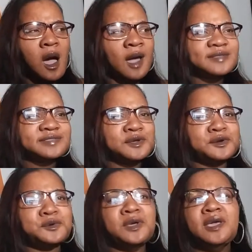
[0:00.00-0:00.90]

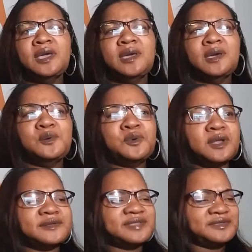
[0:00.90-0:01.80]
Also, what
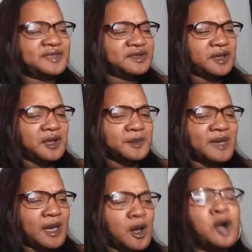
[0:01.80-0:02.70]
else did they talk
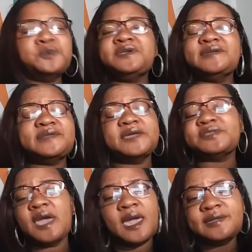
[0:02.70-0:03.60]
about? Oh, she said
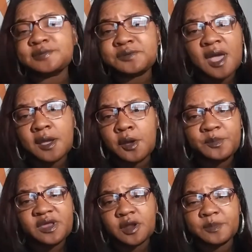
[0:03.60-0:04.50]
that Hazel not gonna
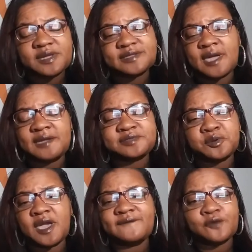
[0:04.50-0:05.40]
be there because Hazel
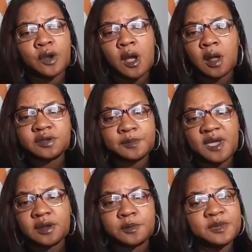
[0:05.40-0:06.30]
gave her an
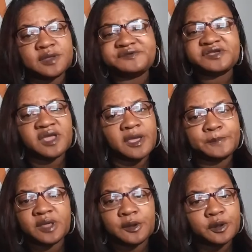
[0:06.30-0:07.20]
ultimatum and she ain't
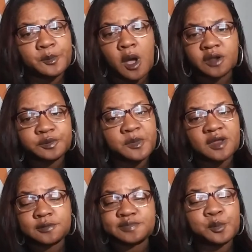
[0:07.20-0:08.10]
playing them
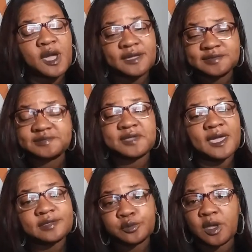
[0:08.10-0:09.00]
ultimatums to Hazel, so
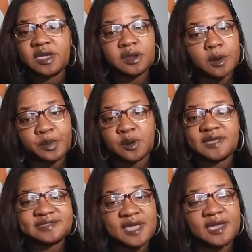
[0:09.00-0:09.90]
Hazel ain't getting up on
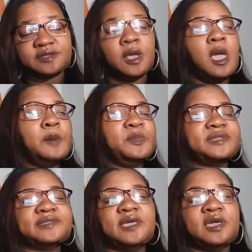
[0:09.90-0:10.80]
that stage.
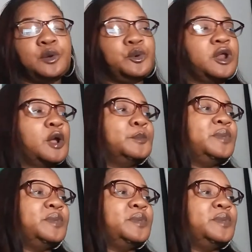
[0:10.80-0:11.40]
Masika with her